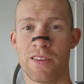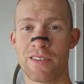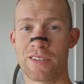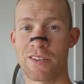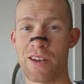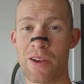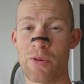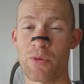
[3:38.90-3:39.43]

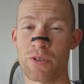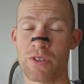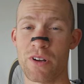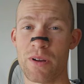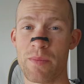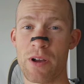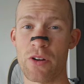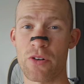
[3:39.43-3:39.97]
So now that we're
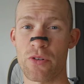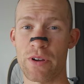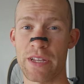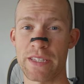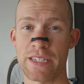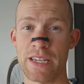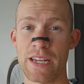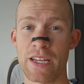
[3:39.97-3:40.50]
talking about
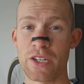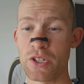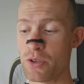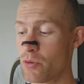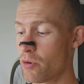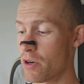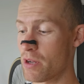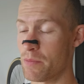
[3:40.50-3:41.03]
creatine, I do
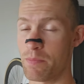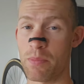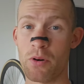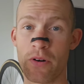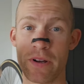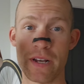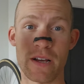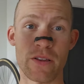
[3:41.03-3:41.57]
want to
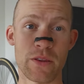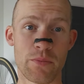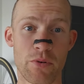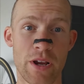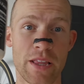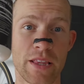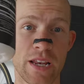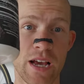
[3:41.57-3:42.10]
point out the
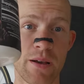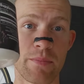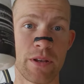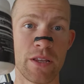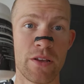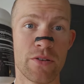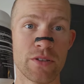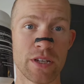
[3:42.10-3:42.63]
brand that I've been
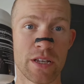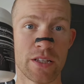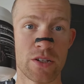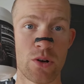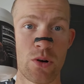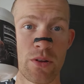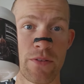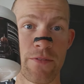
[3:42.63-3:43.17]
using. It's
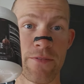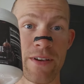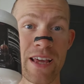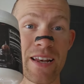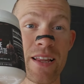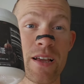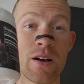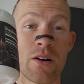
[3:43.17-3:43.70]
called
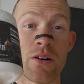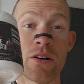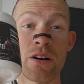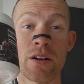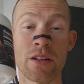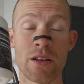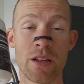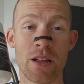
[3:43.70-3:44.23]
Vanguard.